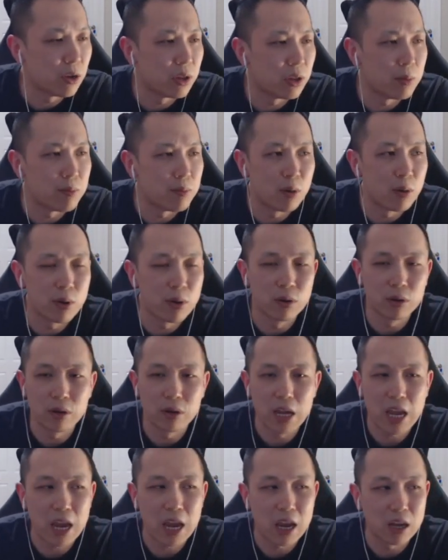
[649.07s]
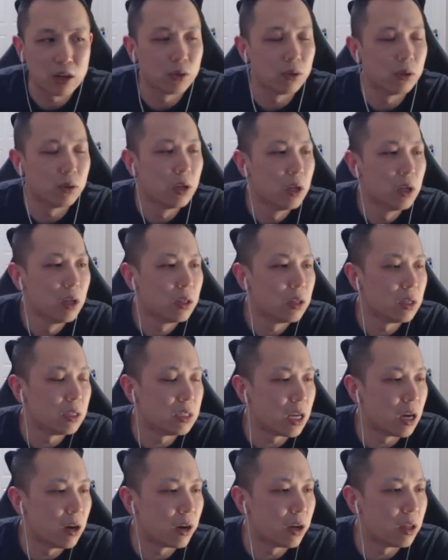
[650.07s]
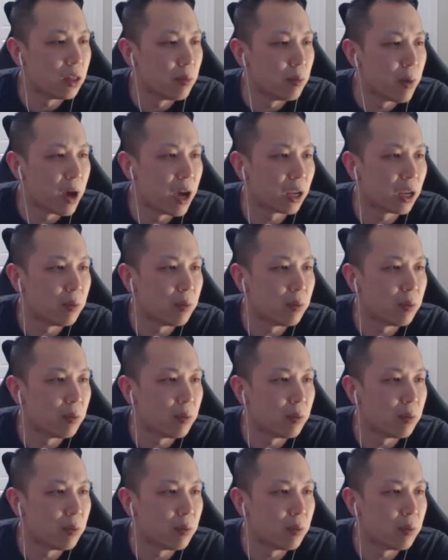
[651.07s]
that Melmetal can handle the Dialga in the back,